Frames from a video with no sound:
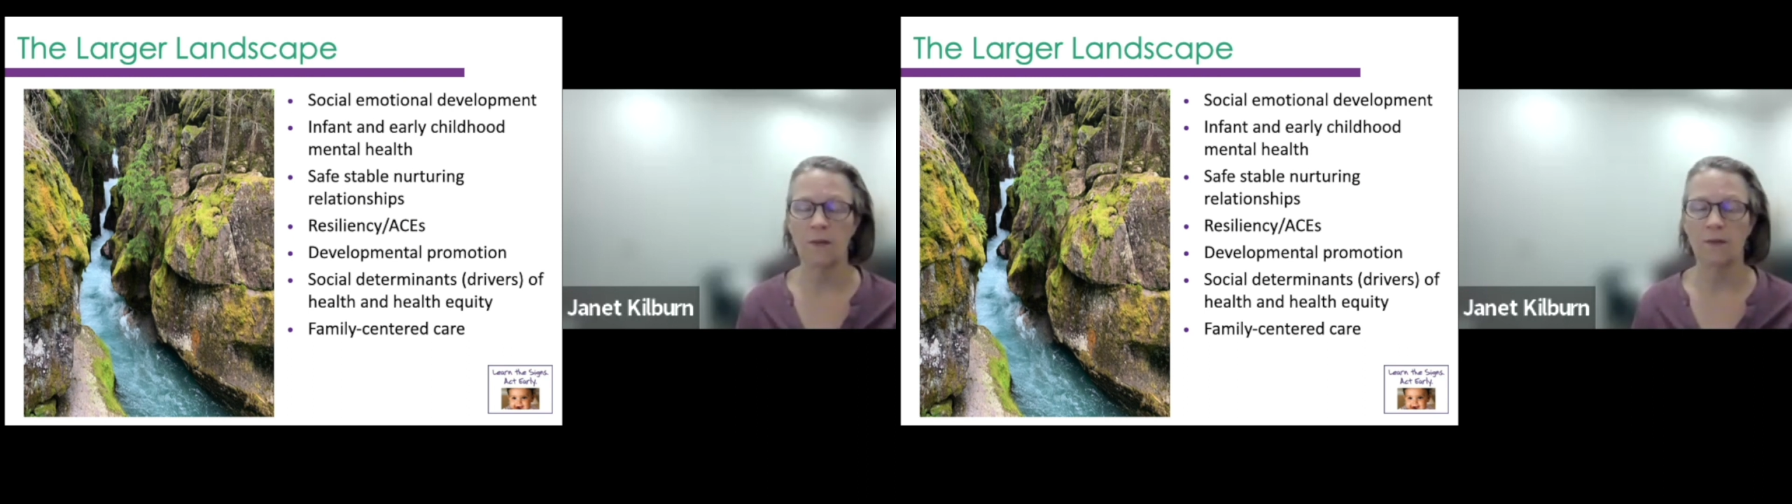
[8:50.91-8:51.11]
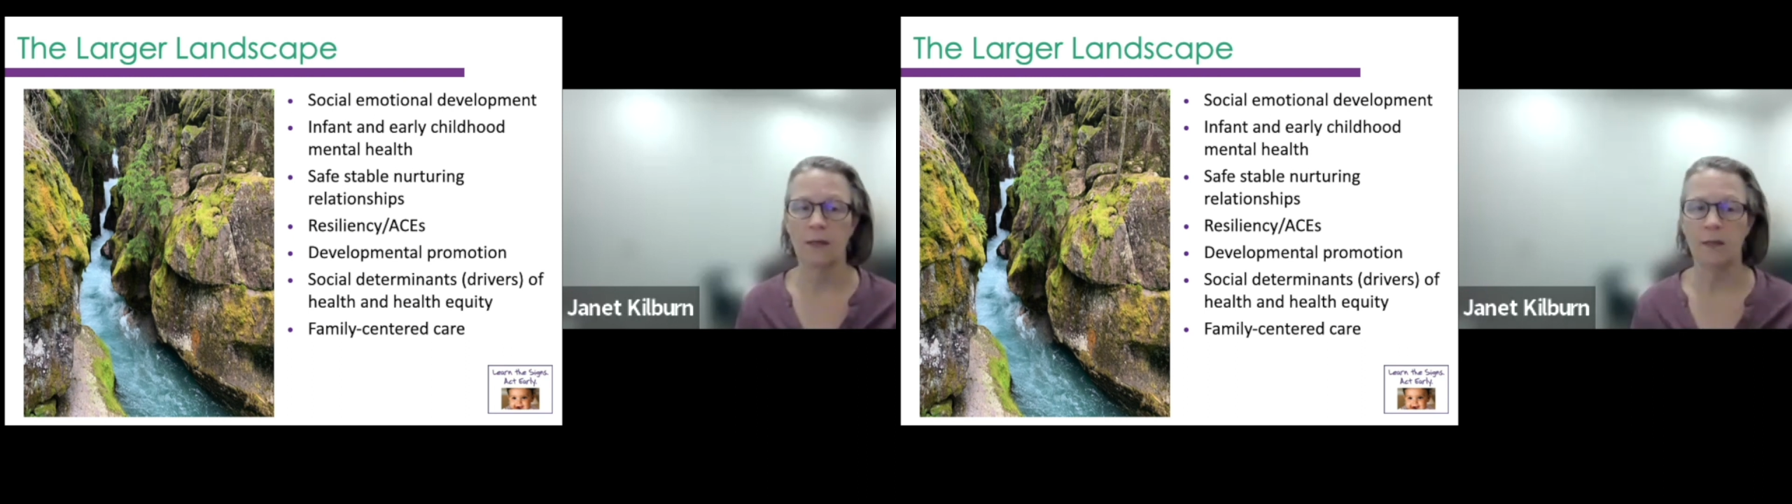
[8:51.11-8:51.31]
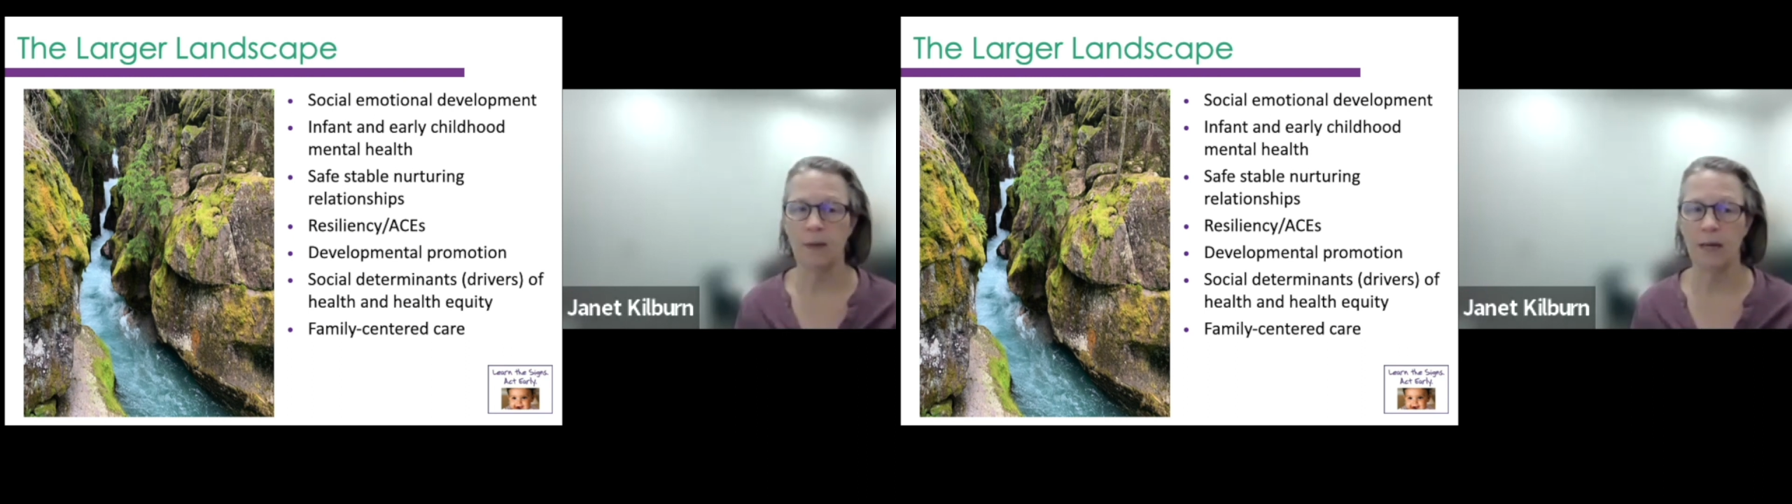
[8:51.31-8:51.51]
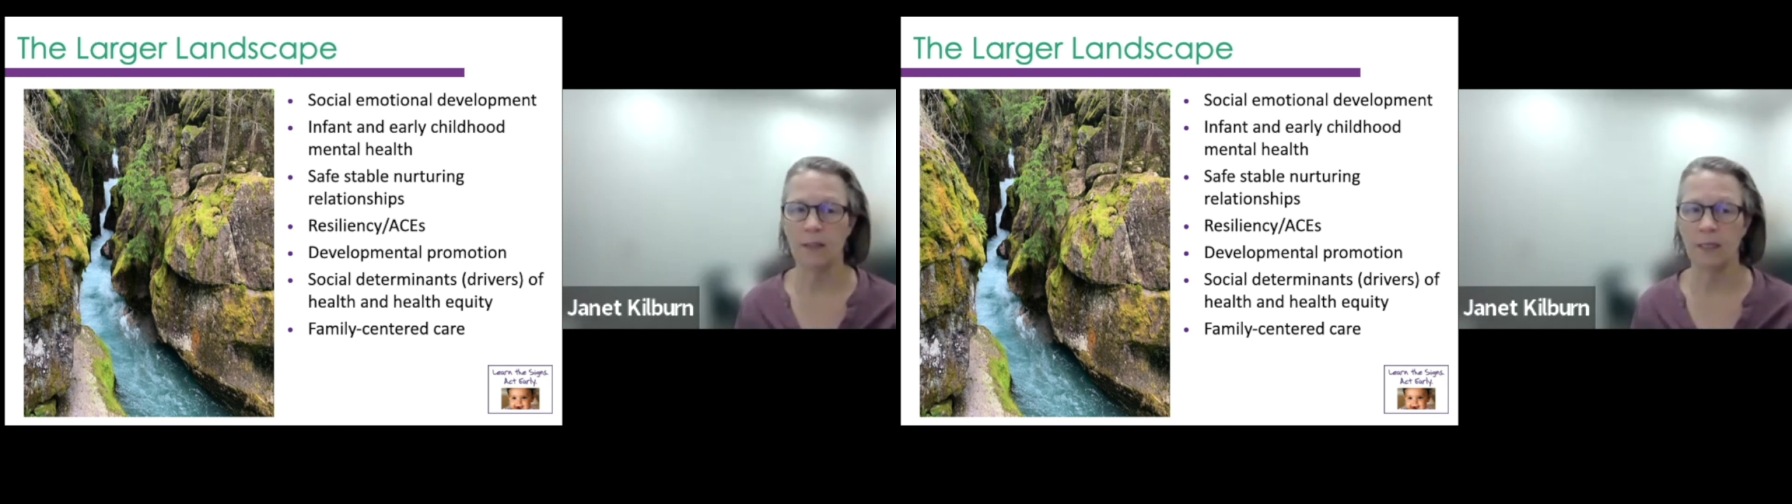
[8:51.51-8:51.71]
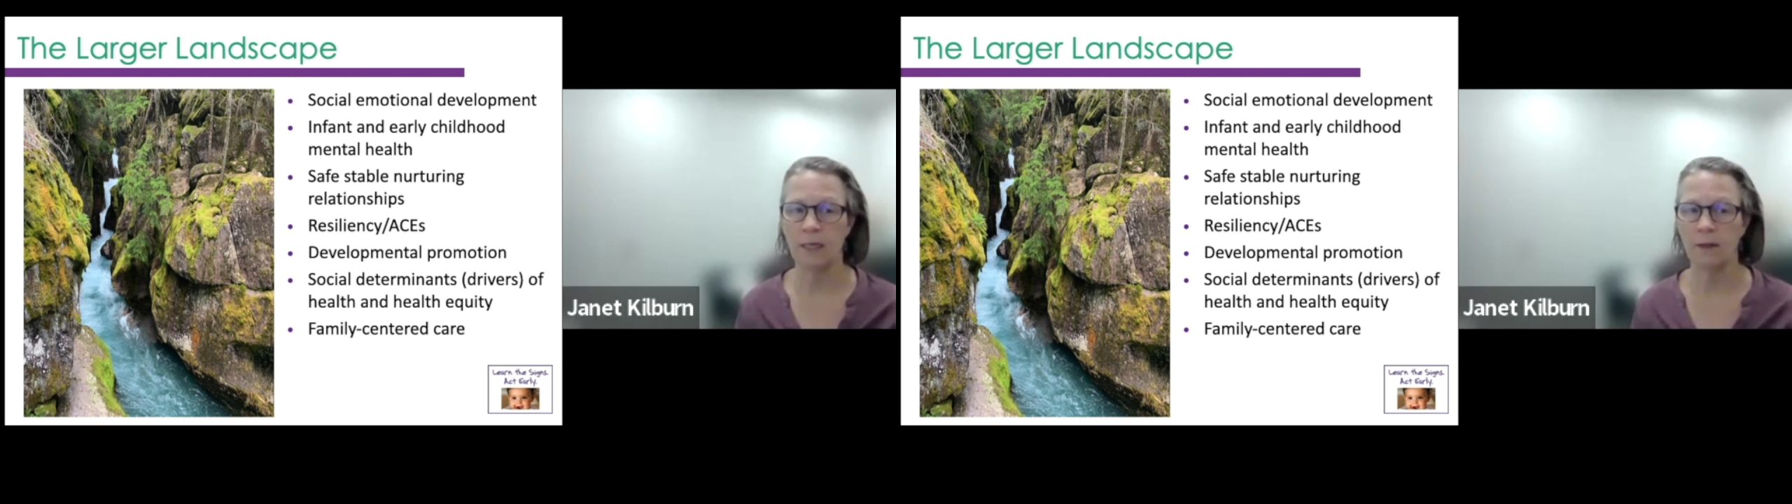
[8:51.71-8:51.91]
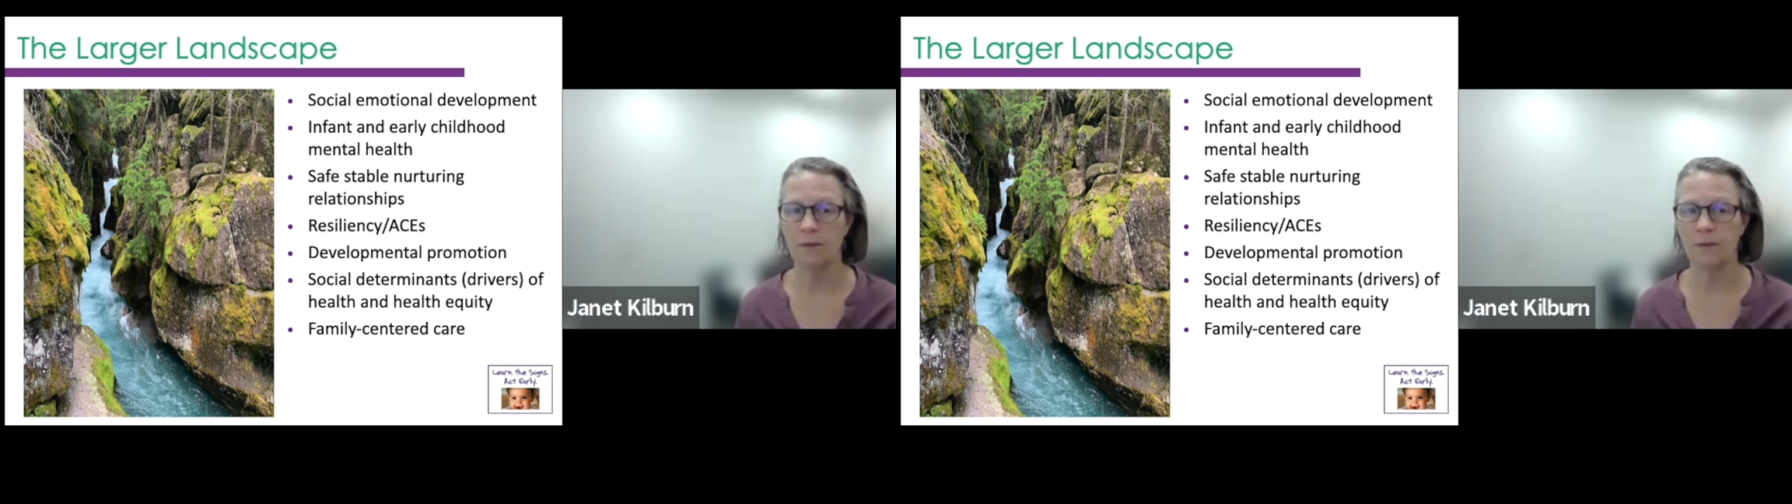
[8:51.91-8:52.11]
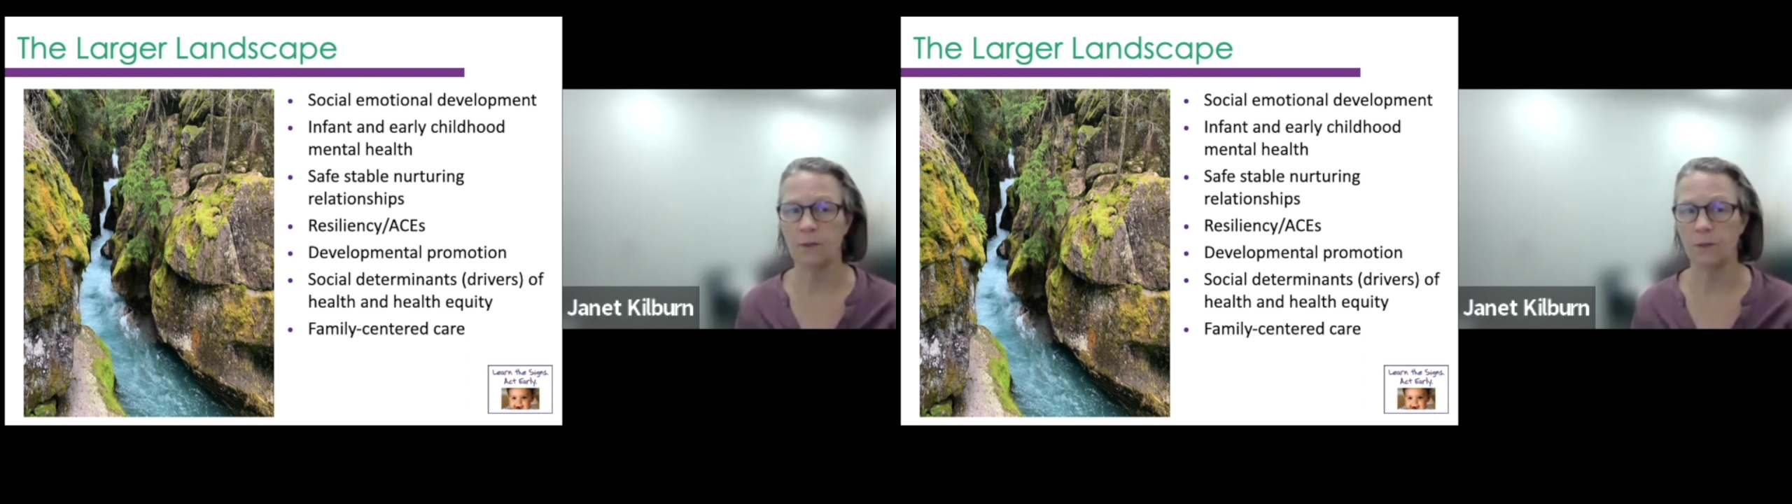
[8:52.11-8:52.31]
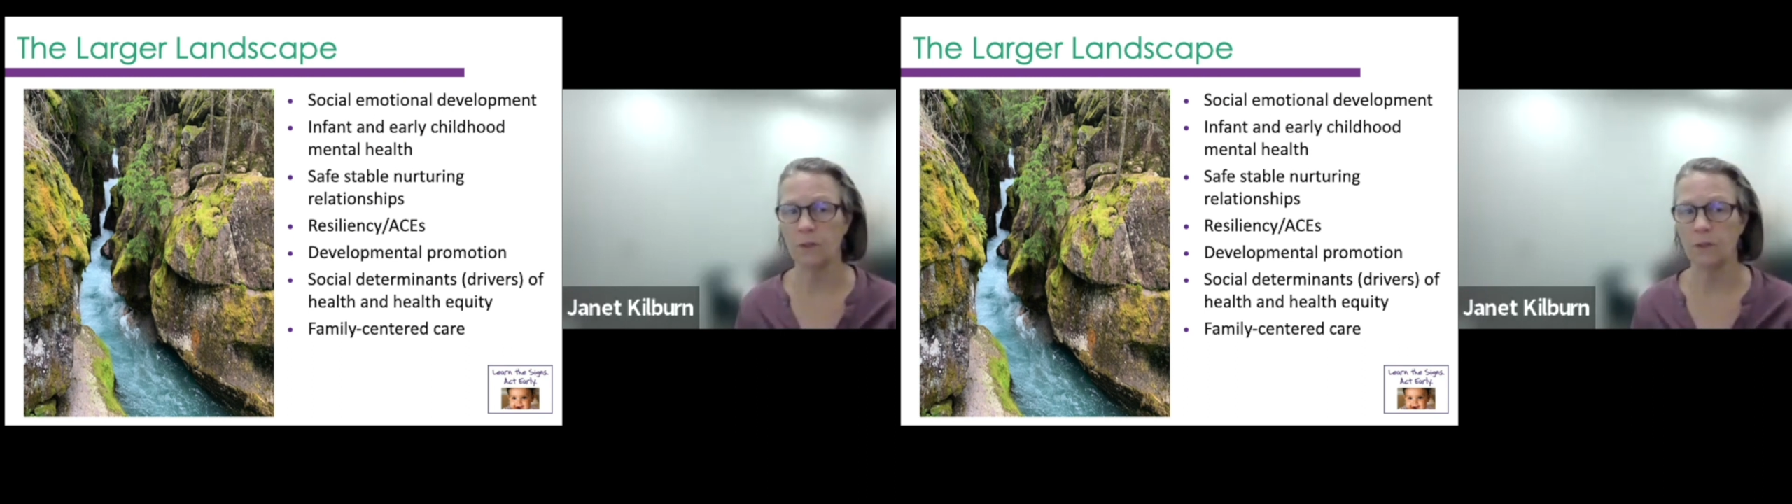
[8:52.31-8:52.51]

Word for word: that impact health social